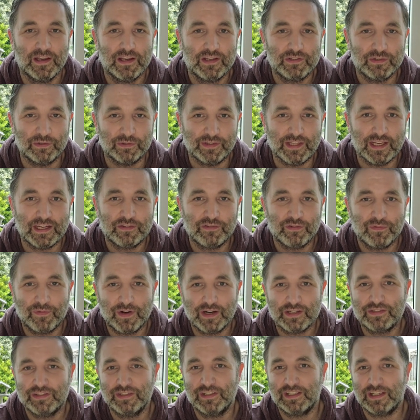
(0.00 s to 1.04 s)
So thanks for
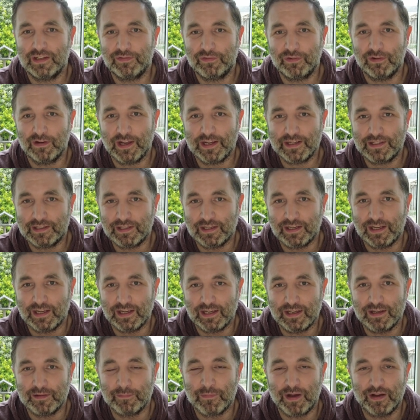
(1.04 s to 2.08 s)
watching. If you like
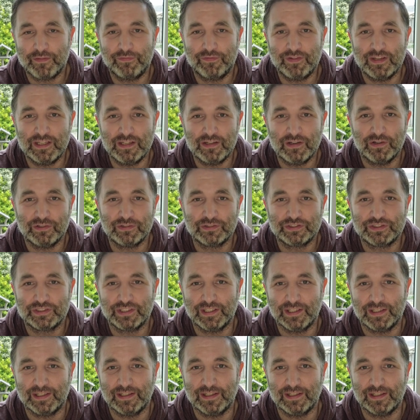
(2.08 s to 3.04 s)
my videos,